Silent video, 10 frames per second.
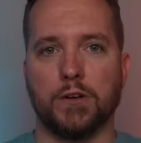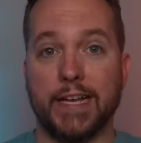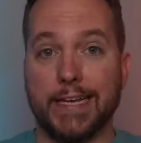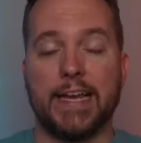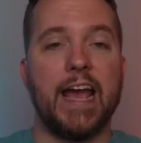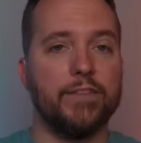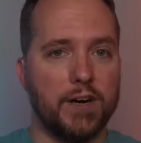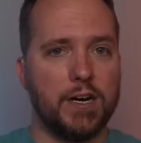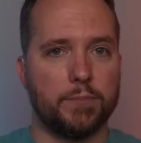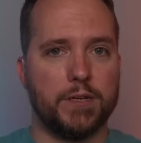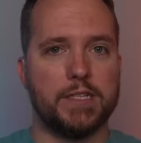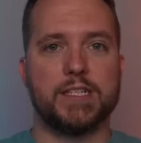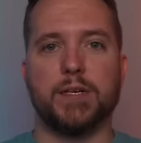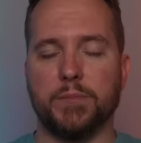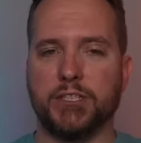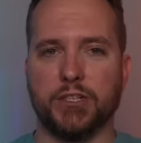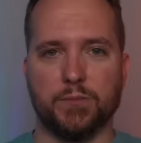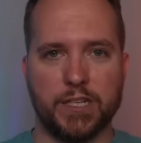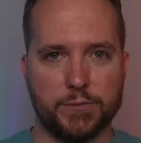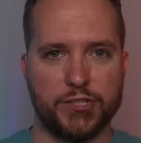He gave up his commission
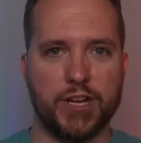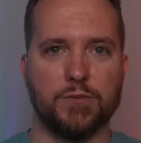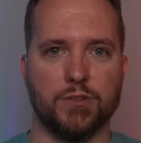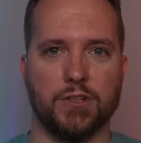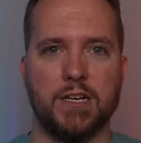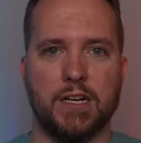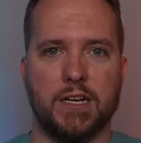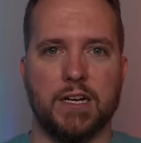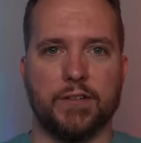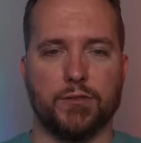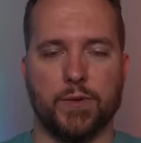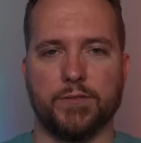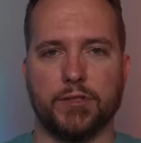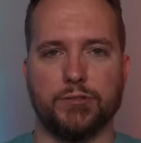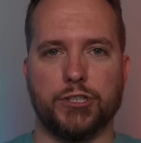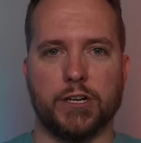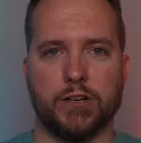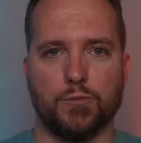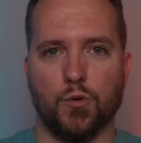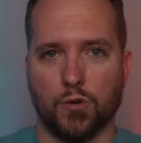when he was general of the
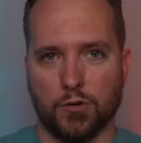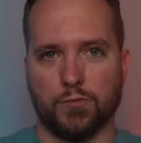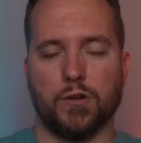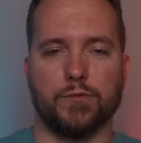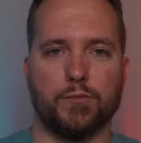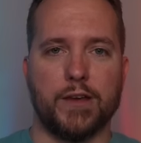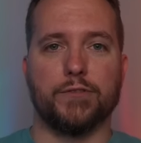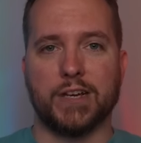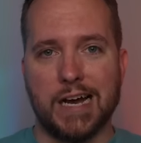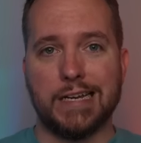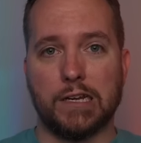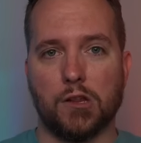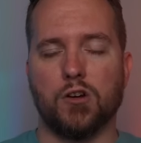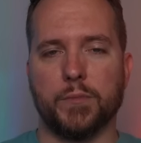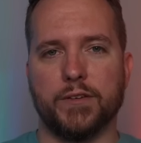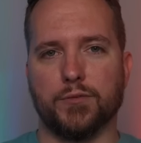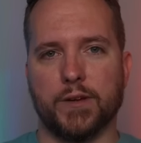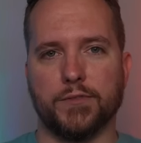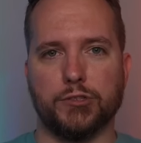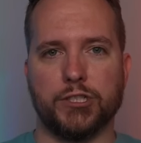Revolutionary War, or rather the Continental Army of the
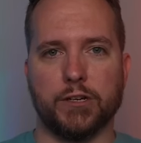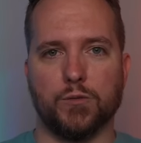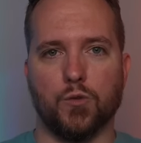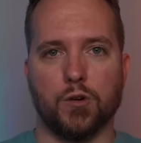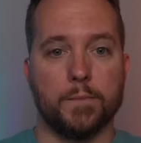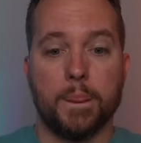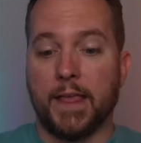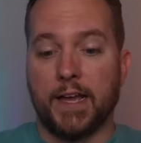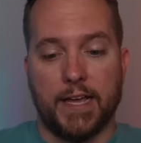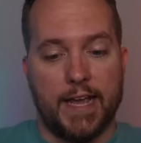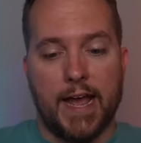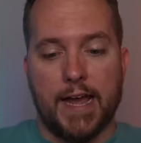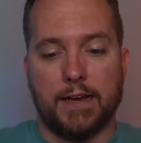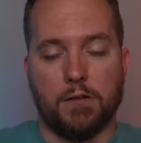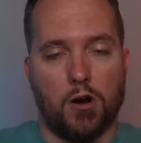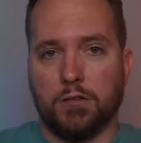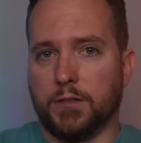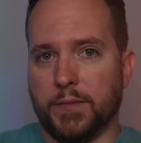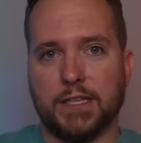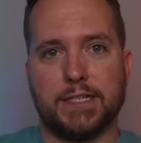Revolutionary War. He had all
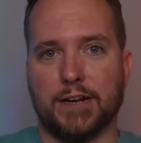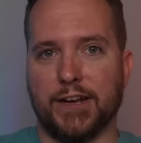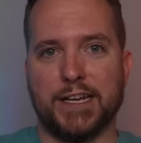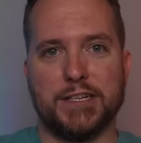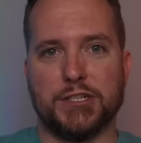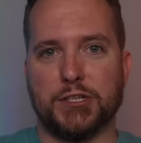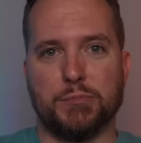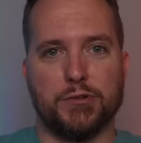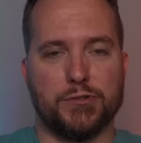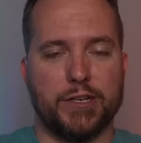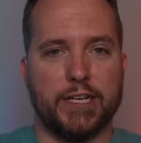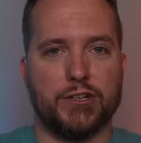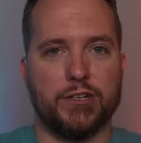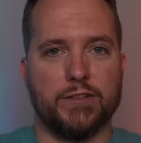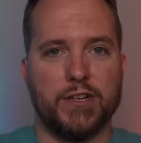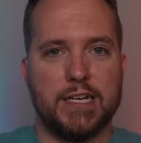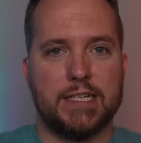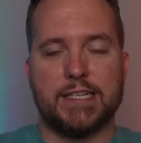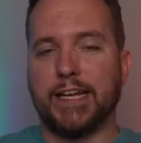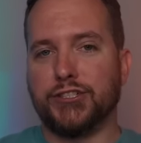the military at his disposal. He could have
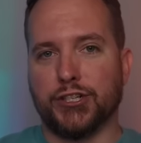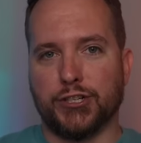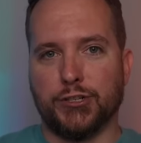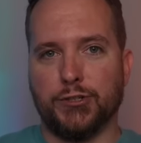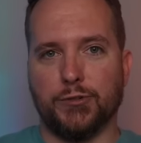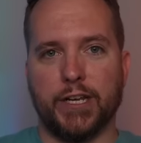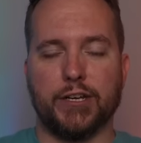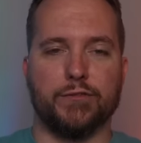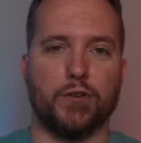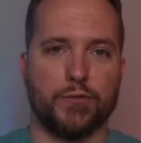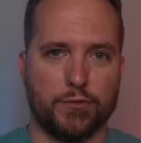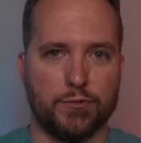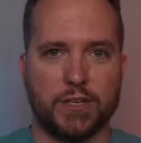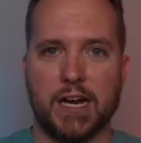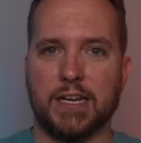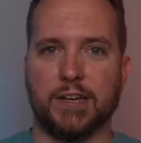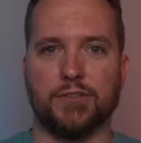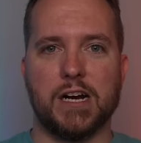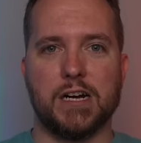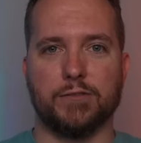staged a coup. He could have overthrown the
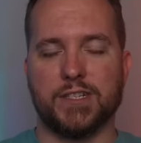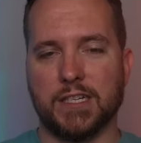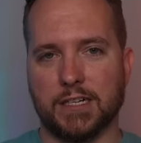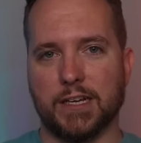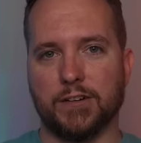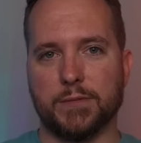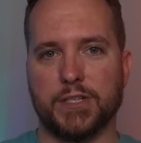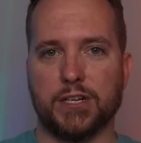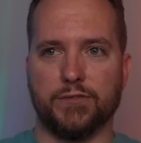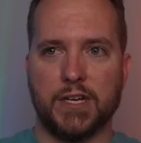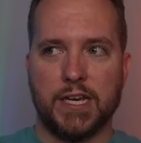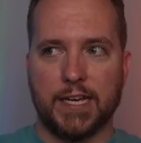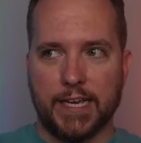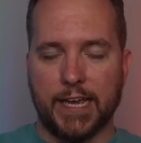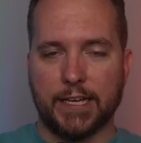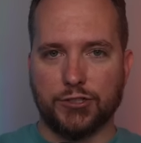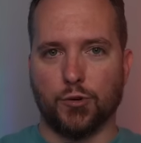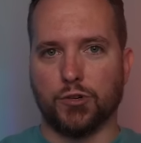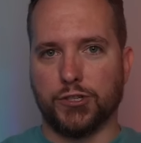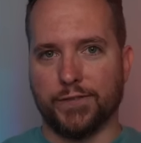Continental Congress and declared himself King
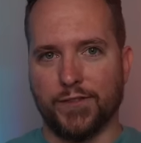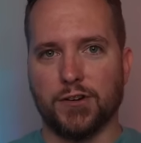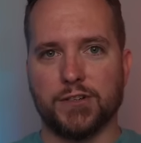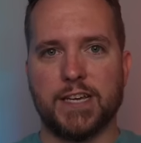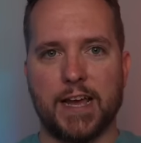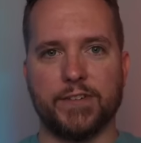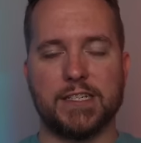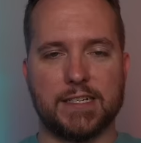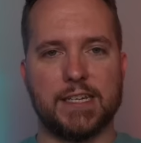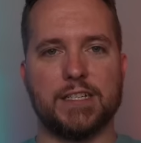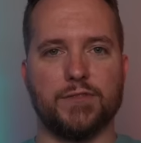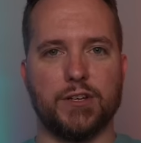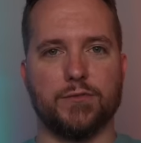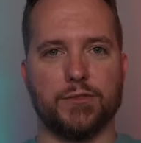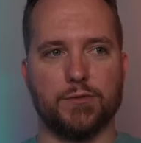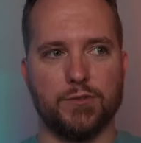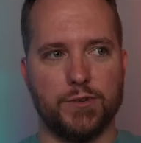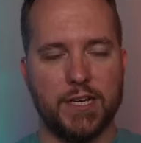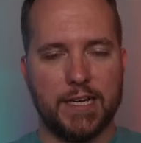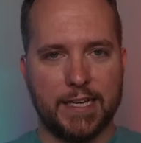George the First, having successfully
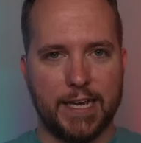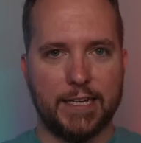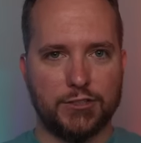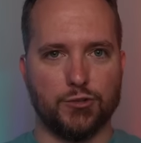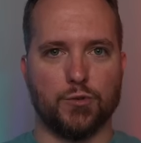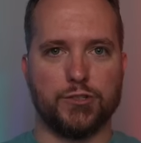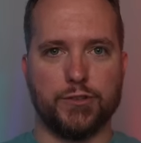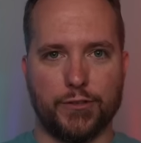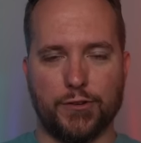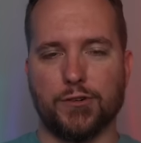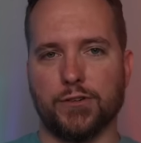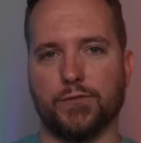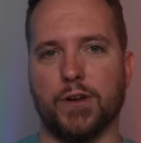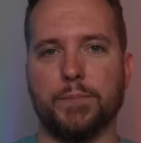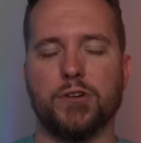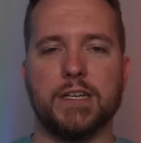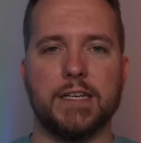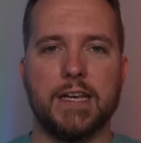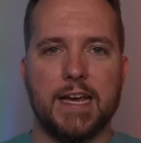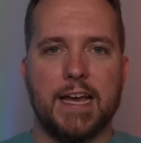overthrown King George the Third of Great
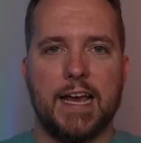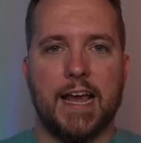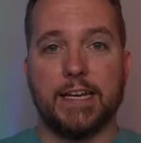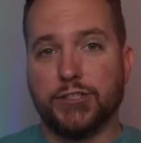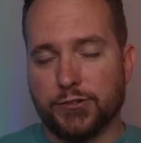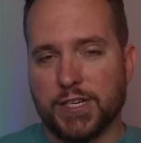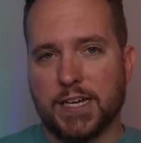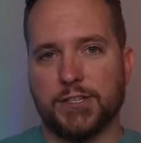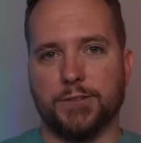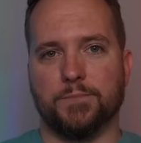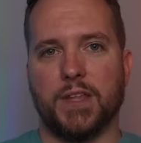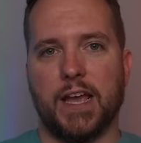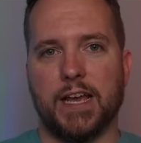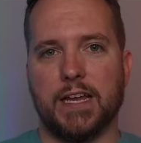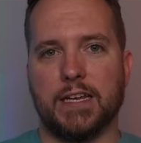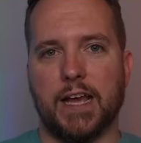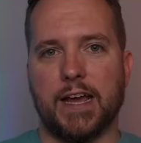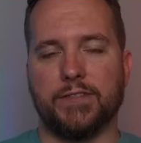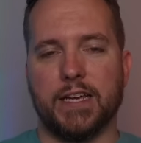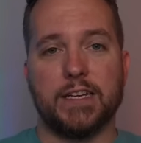Britain. And he chose not to. And
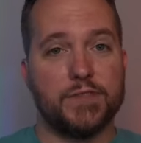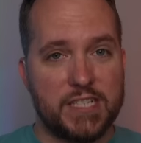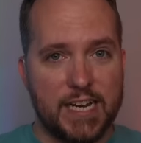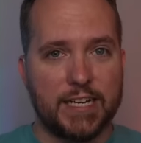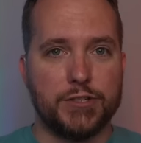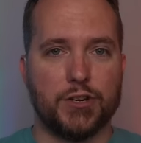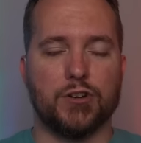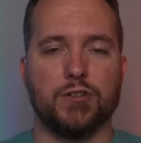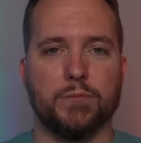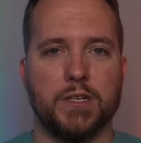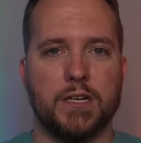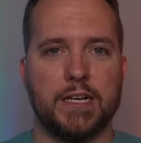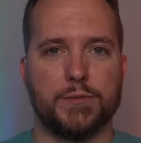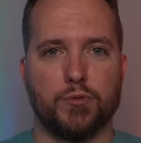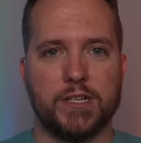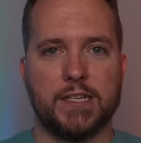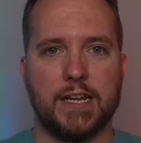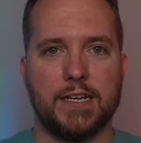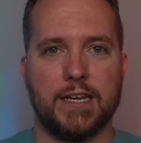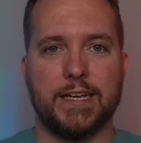at the end of his second term as
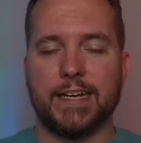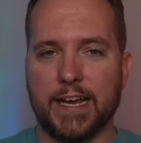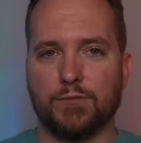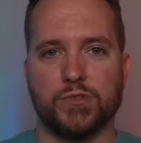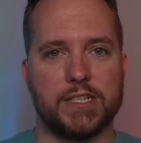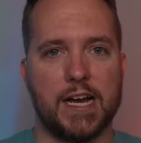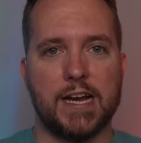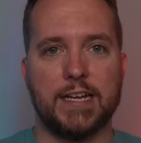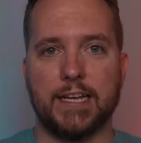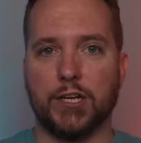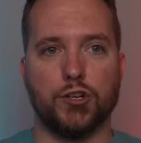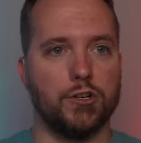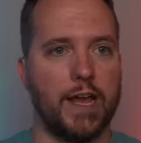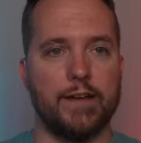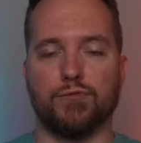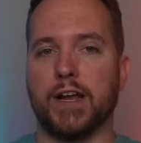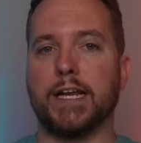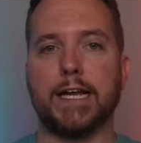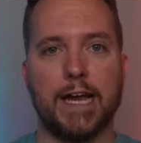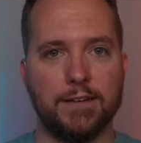president, he again resigned. He could have
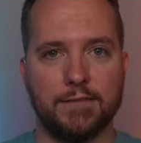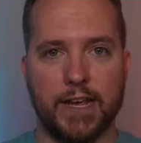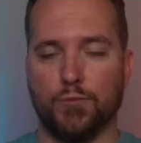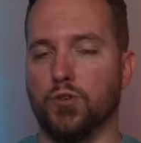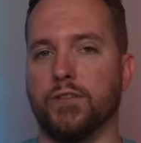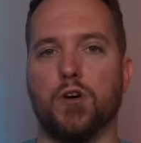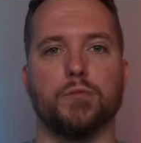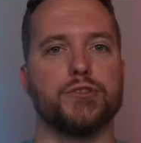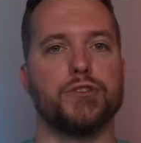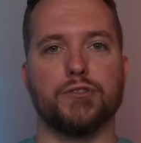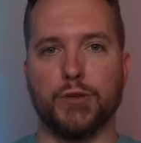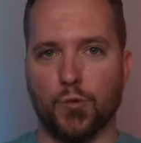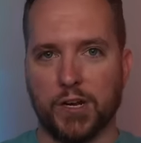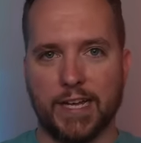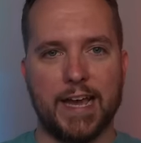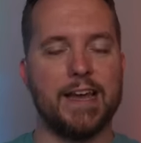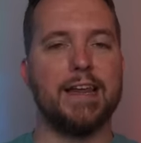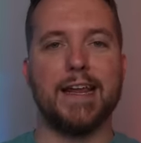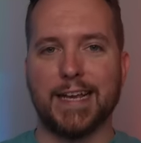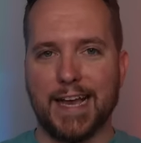ran again and would have almost certainly won
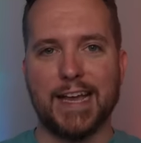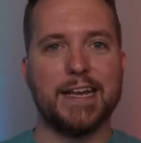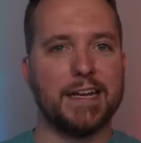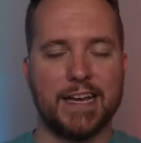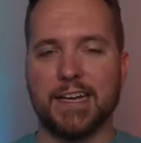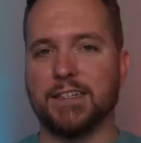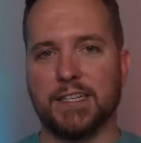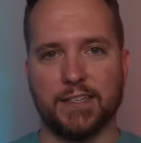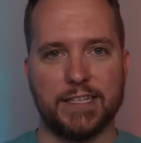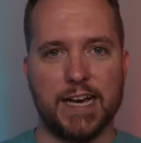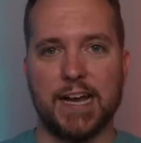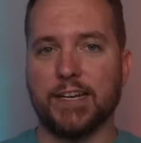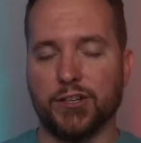again and again and again until he died.